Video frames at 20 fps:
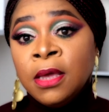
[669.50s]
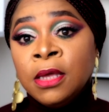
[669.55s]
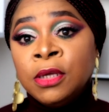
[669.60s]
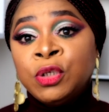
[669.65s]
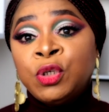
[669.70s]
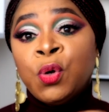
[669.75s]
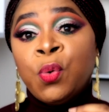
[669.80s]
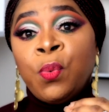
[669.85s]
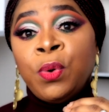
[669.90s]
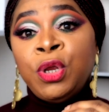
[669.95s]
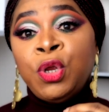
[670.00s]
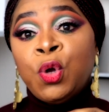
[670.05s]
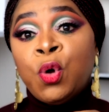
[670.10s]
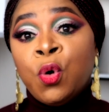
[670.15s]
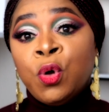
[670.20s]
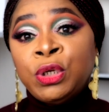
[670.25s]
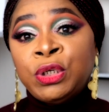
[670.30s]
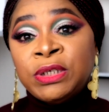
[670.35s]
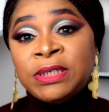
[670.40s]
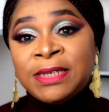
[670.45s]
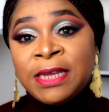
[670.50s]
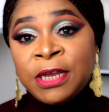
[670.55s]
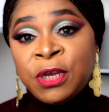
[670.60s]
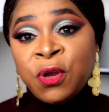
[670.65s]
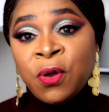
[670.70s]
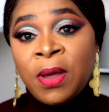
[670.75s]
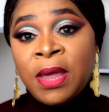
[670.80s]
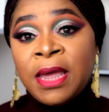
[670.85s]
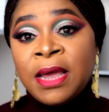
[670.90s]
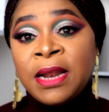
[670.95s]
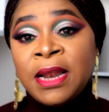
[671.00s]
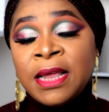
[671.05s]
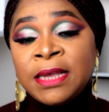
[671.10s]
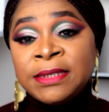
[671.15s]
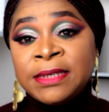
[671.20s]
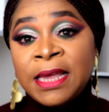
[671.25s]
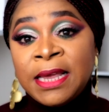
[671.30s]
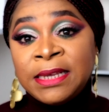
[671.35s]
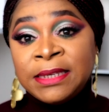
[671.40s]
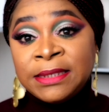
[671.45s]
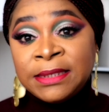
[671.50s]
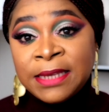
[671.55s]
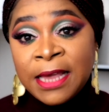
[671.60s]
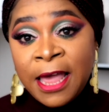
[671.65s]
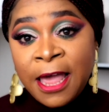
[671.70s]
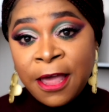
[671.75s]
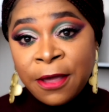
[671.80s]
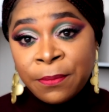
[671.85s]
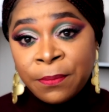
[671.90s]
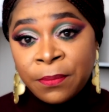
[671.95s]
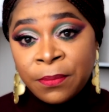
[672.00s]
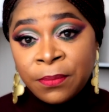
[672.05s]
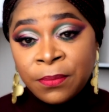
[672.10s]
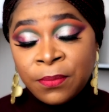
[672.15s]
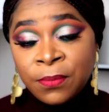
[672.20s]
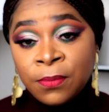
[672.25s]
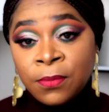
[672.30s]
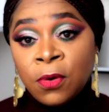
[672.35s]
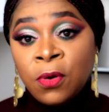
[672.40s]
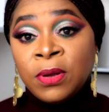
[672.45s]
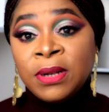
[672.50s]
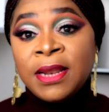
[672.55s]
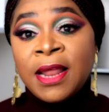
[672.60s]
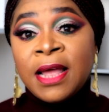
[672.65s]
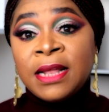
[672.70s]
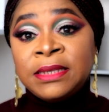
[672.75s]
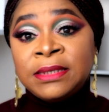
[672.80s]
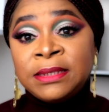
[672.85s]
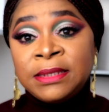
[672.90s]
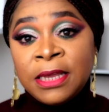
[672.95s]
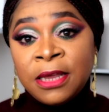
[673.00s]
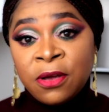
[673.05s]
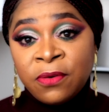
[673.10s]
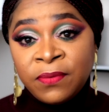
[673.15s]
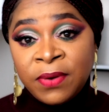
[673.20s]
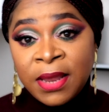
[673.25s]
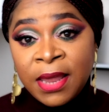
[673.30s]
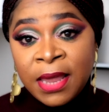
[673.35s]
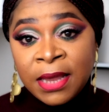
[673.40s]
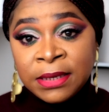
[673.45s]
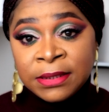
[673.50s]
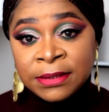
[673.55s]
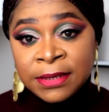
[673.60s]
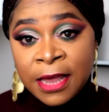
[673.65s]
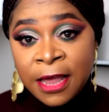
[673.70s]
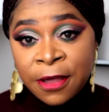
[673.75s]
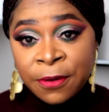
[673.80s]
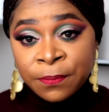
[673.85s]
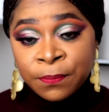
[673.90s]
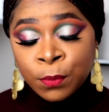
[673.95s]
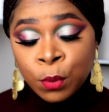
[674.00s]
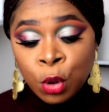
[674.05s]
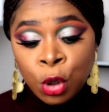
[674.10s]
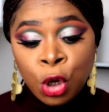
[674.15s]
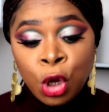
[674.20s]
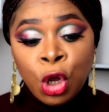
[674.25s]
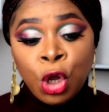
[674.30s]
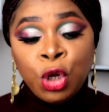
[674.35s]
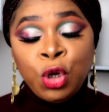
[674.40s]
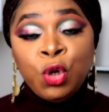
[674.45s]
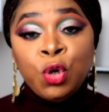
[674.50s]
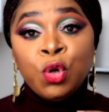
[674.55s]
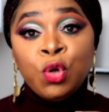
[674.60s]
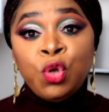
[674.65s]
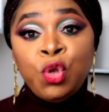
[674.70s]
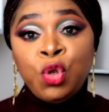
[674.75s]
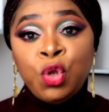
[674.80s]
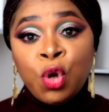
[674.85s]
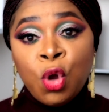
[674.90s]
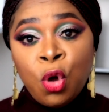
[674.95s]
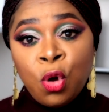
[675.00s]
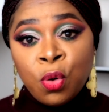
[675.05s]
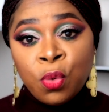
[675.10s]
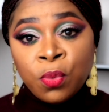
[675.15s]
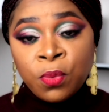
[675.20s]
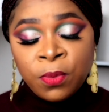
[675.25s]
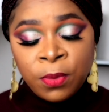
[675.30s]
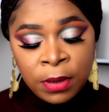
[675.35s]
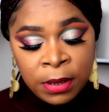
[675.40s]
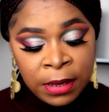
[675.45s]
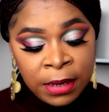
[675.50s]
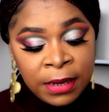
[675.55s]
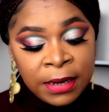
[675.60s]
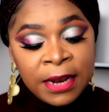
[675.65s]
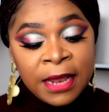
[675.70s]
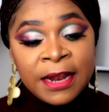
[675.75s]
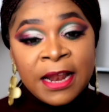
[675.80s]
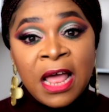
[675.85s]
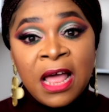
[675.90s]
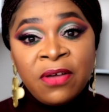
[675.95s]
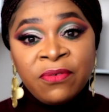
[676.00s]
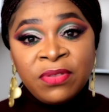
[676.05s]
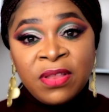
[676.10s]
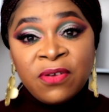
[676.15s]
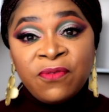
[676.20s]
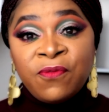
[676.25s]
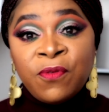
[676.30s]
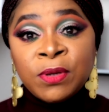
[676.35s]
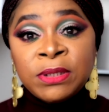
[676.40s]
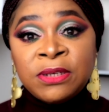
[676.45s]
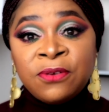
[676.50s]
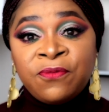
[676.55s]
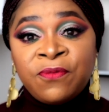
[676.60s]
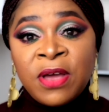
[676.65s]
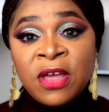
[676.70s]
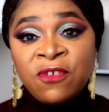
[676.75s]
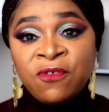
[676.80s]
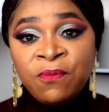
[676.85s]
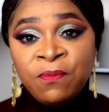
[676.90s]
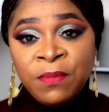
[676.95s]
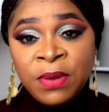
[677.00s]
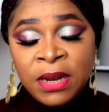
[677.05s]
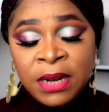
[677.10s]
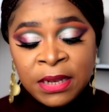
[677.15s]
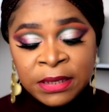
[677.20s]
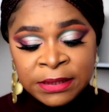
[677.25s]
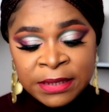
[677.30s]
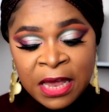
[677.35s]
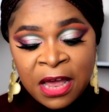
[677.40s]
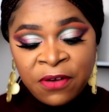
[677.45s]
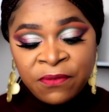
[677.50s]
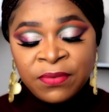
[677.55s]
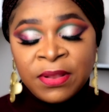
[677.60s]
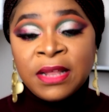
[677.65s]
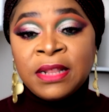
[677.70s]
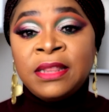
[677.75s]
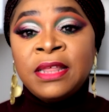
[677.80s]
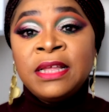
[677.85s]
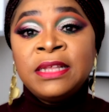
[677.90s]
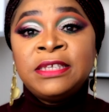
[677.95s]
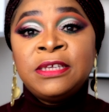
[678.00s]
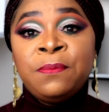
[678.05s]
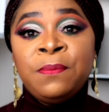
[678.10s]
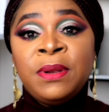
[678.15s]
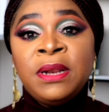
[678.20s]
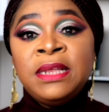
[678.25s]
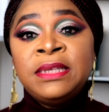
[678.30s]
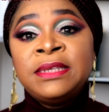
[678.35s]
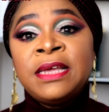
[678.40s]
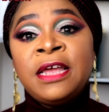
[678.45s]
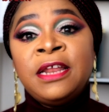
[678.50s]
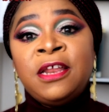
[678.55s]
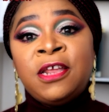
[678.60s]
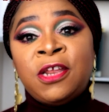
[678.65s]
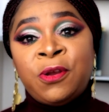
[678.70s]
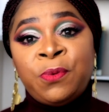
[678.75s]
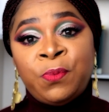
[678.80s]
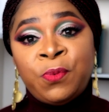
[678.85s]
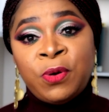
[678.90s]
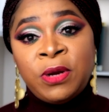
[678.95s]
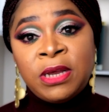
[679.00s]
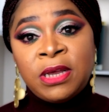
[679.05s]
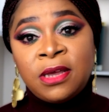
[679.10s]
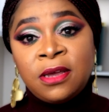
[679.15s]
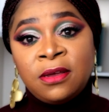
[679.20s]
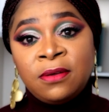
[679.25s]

So when you go to take your NCLEX exam, on that day of the exam, you know that after 45 minutes, after 30 minutes, I need a break.